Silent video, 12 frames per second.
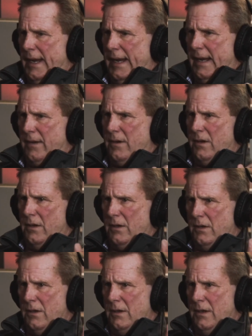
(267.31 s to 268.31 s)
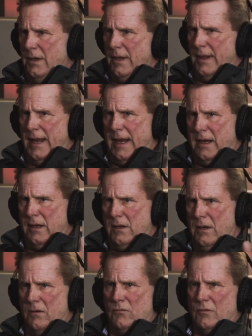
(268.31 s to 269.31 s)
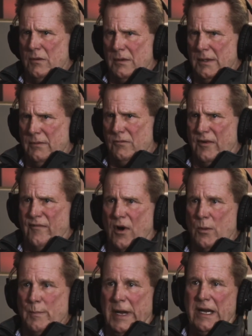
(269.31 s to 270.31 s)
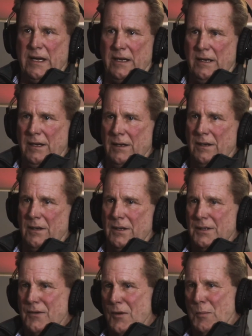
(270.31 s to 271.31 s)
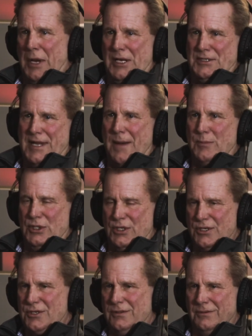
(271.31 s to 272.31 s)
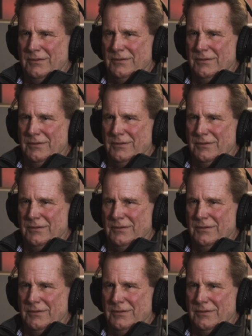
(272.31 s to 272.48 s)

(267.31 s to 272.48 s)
and they referred me to replace that position,